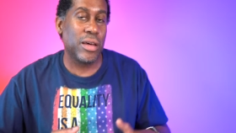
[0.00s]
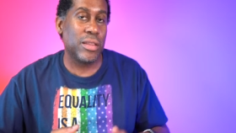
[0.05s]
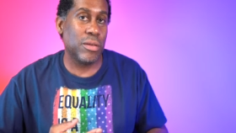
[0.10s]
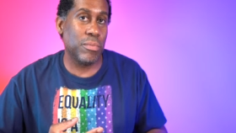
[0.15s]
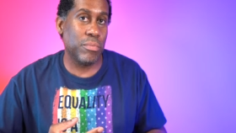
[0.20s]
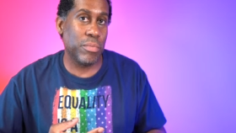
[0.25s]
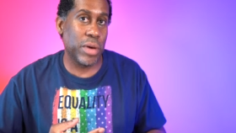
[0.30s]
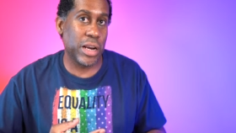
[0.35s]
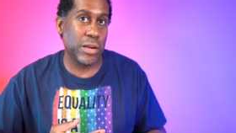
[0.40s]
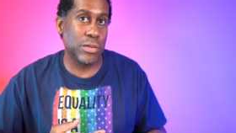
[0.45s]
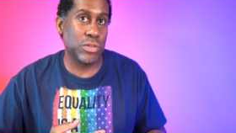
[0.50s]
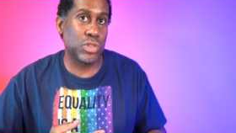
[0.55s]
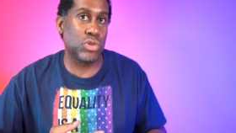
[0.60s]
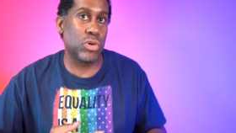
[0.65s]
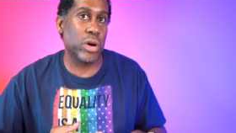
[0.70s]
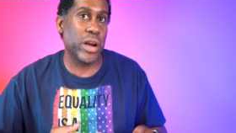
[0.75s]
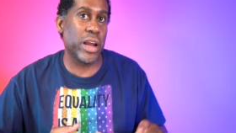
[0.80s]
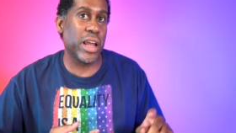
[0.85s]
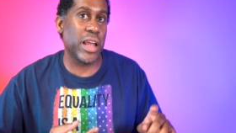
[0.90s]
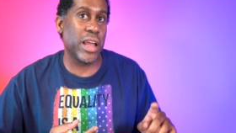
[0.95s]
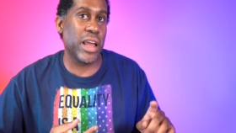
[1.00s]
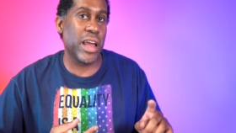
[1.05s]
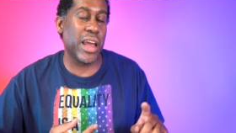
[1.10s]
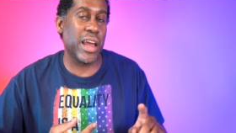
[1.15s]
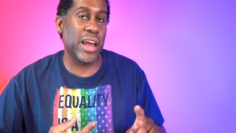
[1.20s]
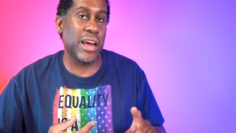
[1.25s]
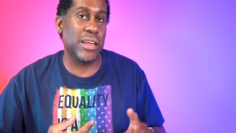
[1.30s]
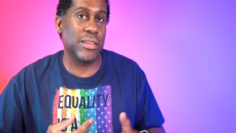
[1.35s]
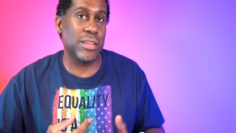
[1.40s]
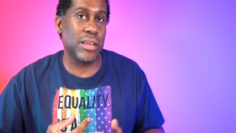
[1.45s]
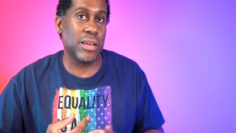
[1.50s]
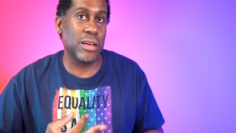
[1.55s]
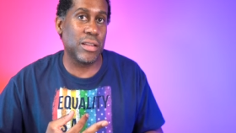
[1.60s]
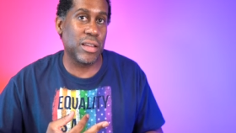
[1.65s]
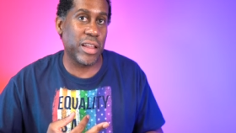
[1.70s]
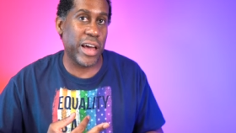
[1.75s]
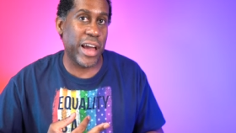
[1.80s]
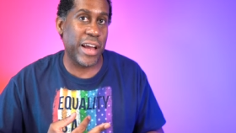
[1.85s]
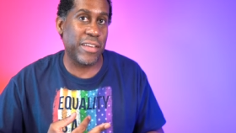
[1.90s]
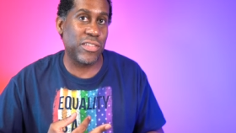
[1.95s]
the metal tray, and the
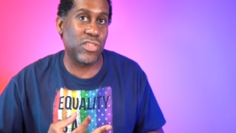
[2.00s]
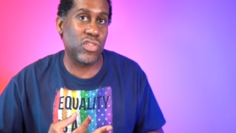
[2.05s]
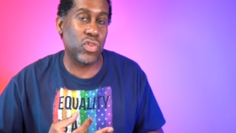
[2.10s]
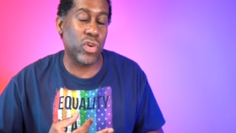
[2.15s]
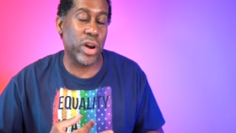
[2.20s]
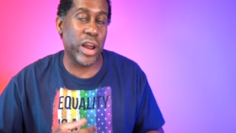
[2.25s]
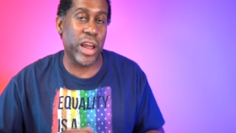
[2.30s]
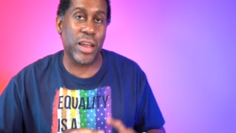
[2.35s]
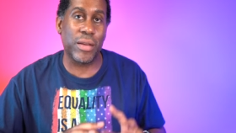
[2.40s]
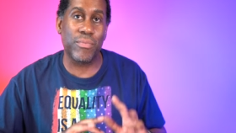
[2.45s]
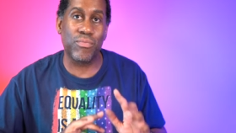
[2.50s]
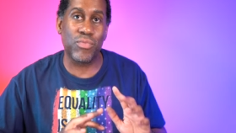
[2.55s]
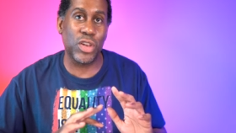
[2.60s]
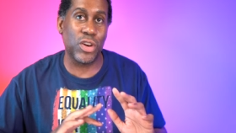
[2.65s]
glass tray,